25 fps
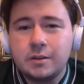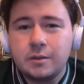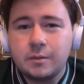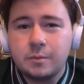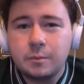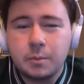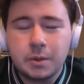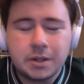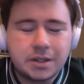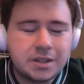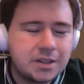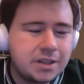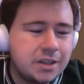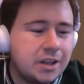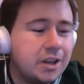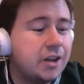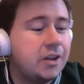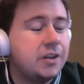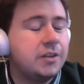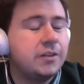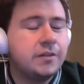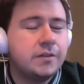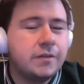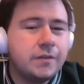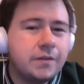But
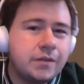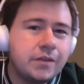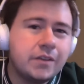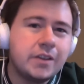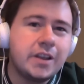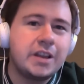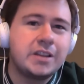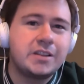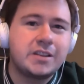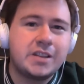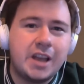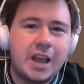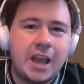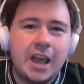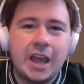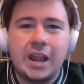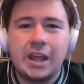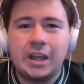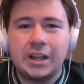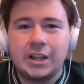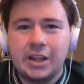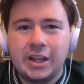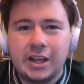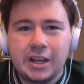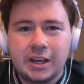still, it's a
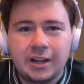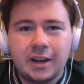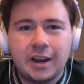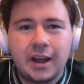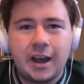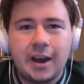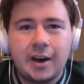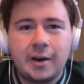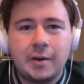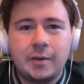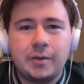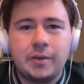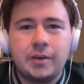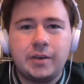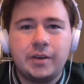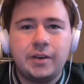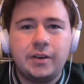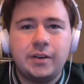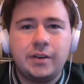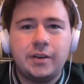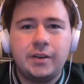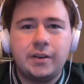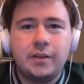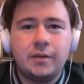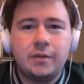hitting league now.
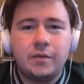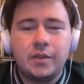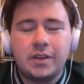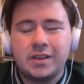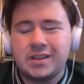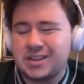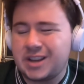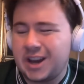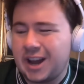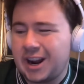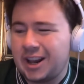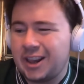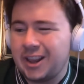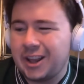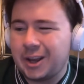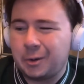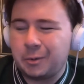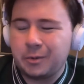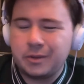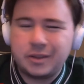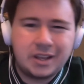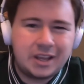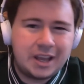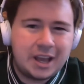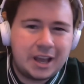It's kind of like
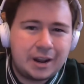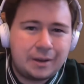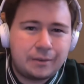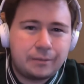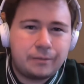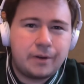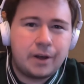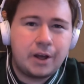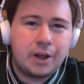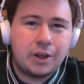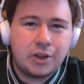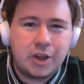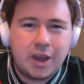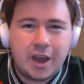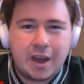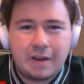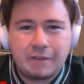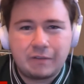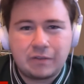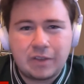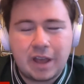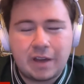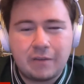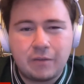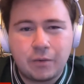with the NFL, you
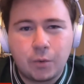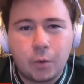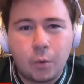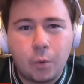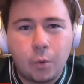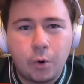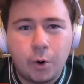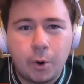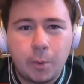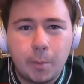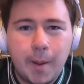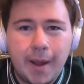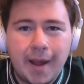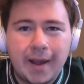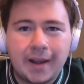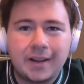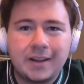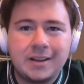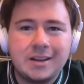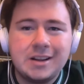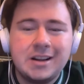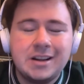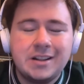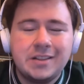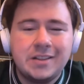have to have a quarterback
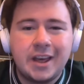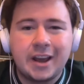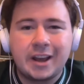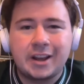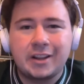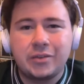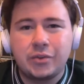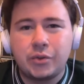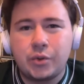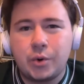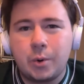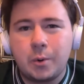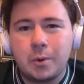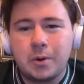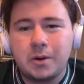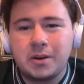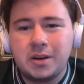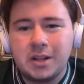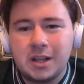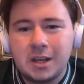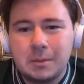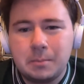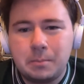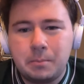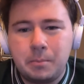that can throw a
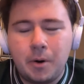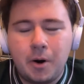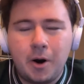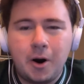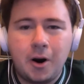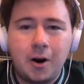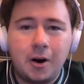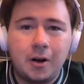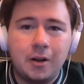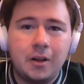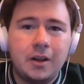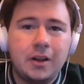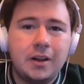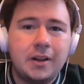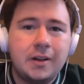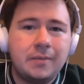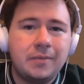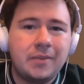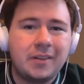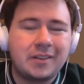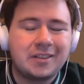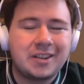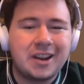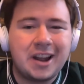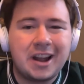deep ball,
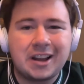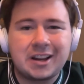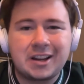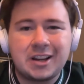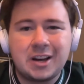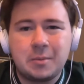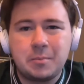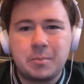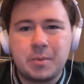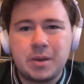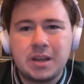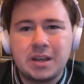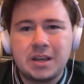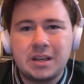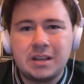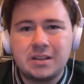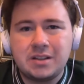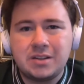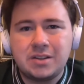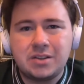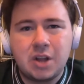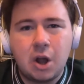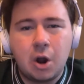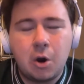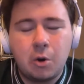that's not going to be
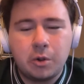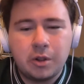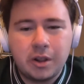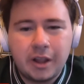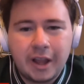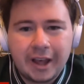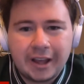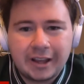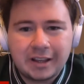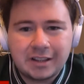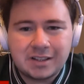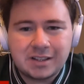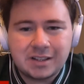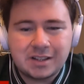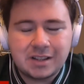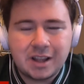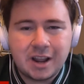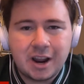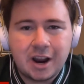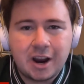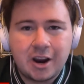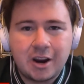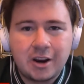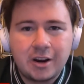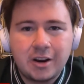stone legs in
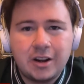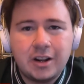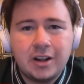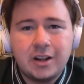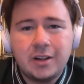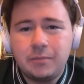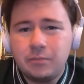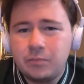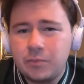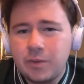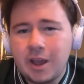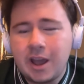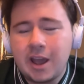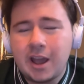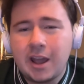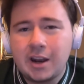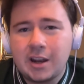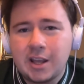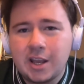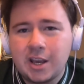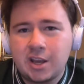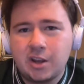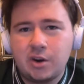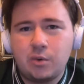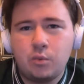there, and
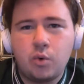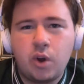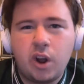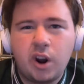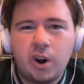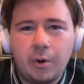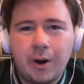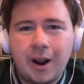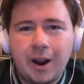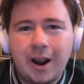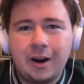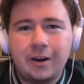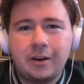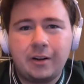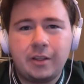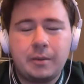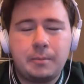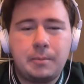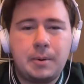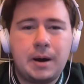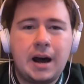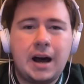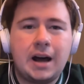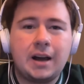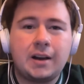he can run around in the
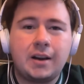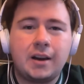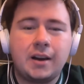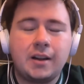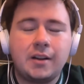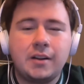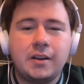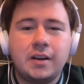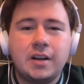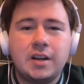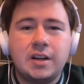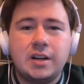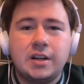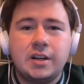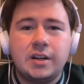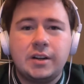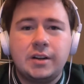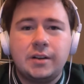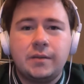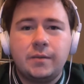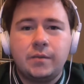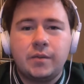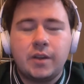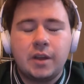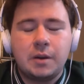pocket.
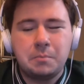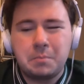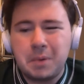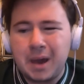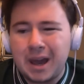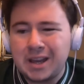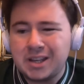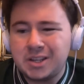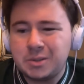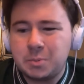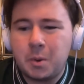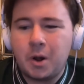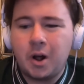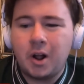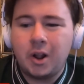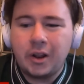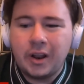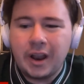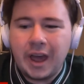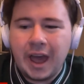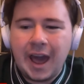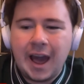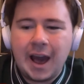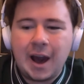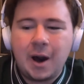In baseball
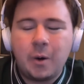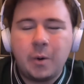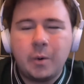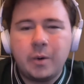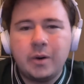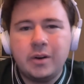now,